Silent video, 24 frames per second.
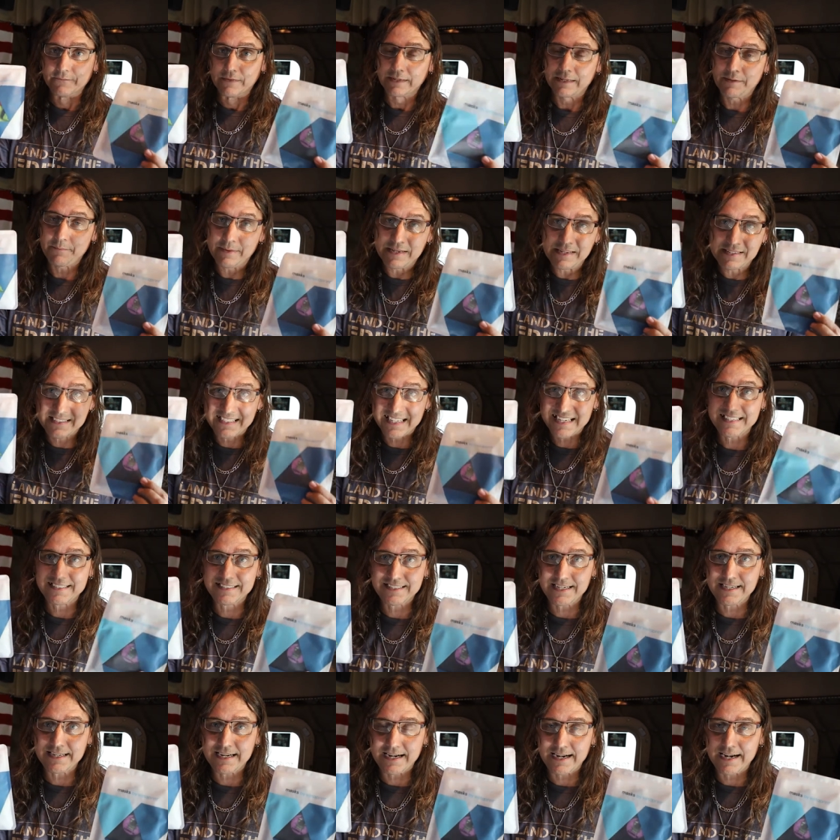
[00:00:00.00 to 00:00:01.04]
they'd be
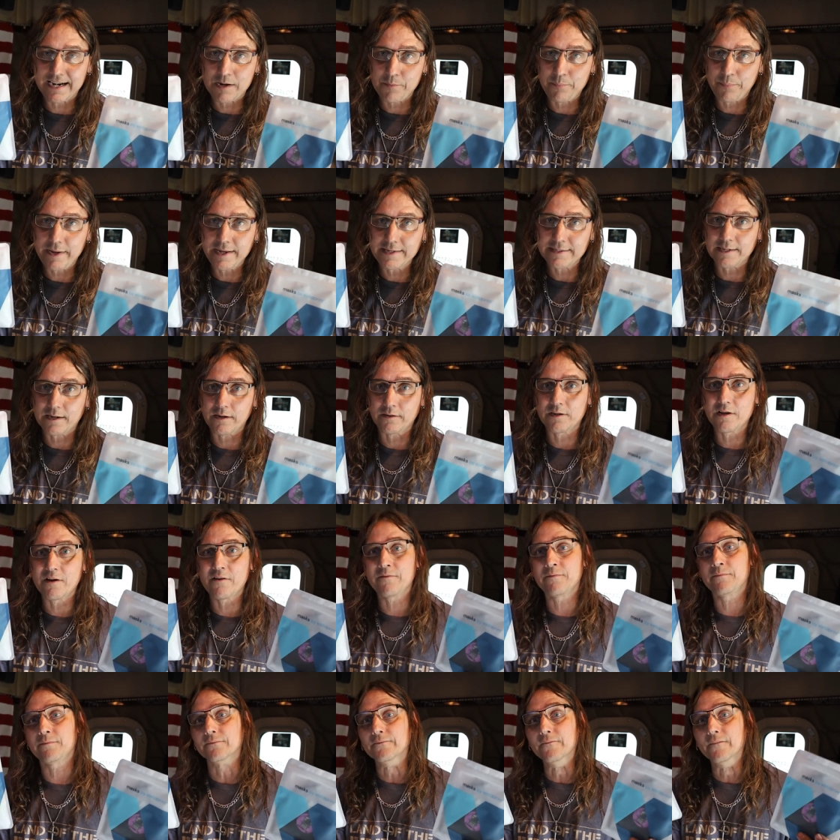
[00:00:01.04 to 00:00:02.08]
$16.99 a piece. I don't
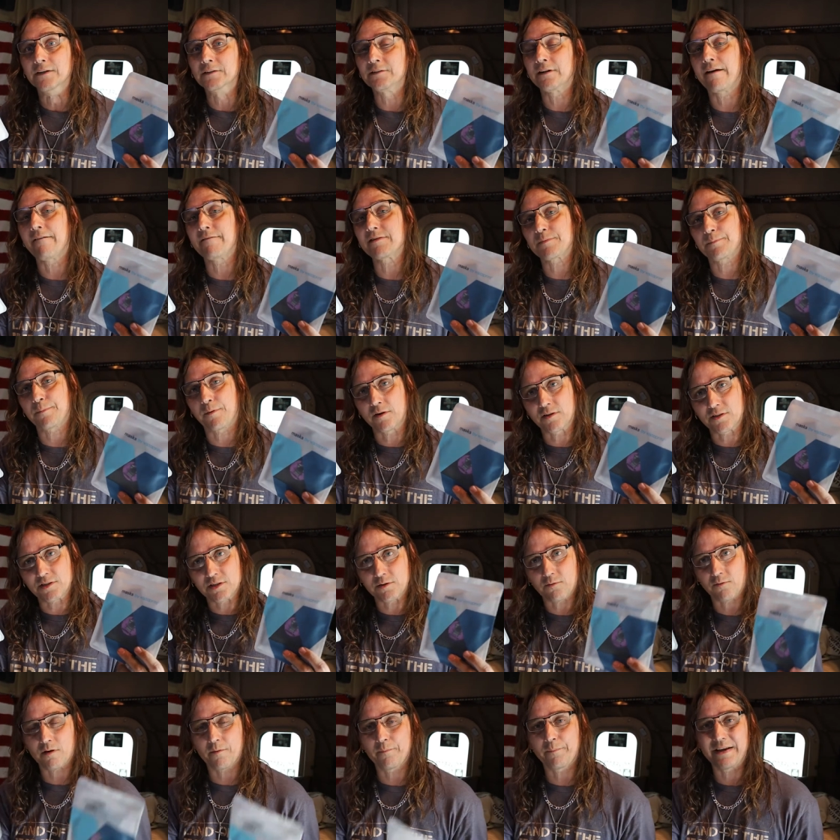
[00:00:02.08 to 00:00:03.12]
know if your average person
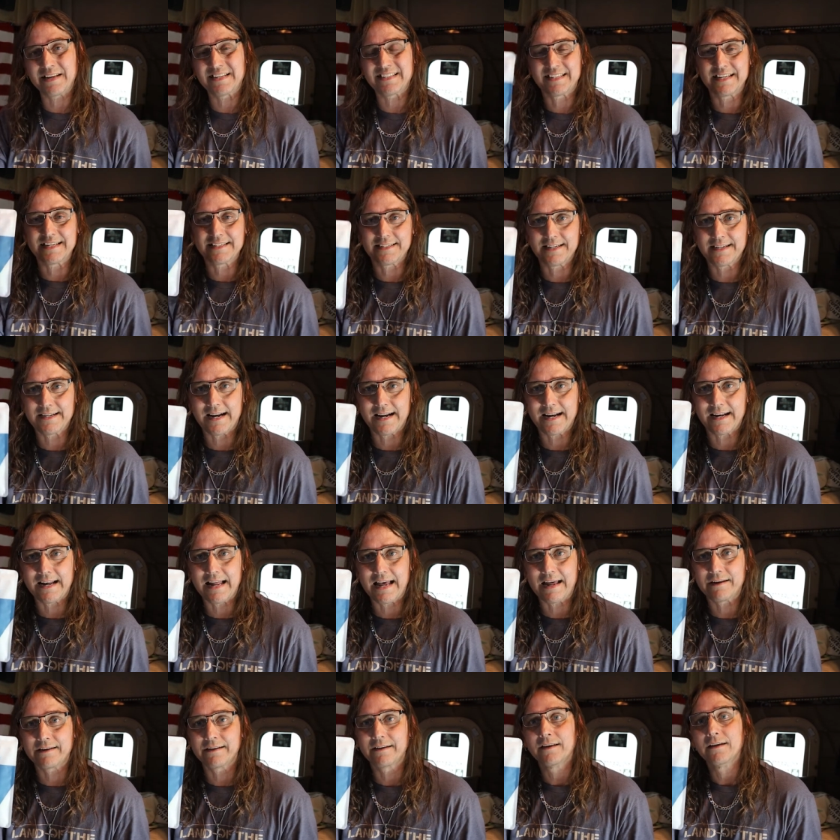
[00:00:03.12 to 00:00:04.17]
is going to pay
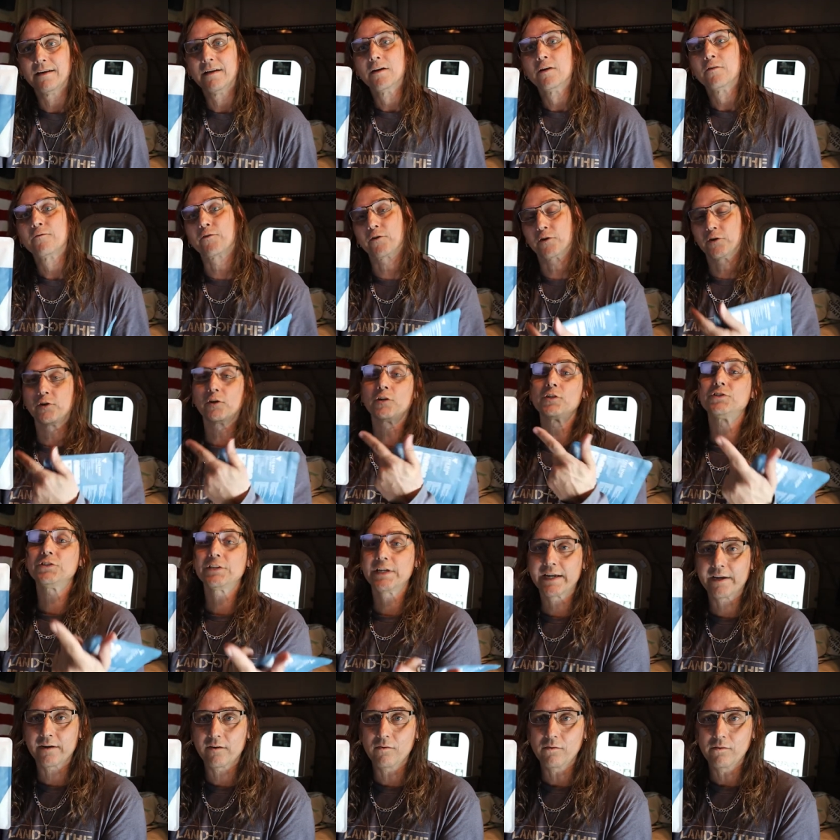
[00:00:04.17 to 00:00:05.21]
$16.99 for your
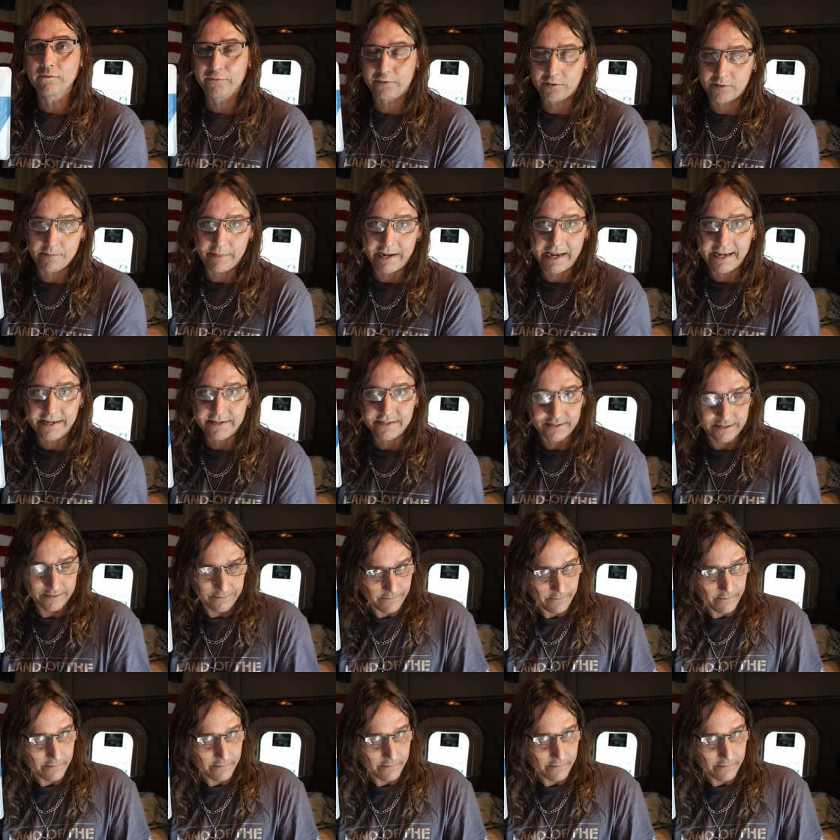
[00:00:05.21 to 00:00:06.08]
channel for a mask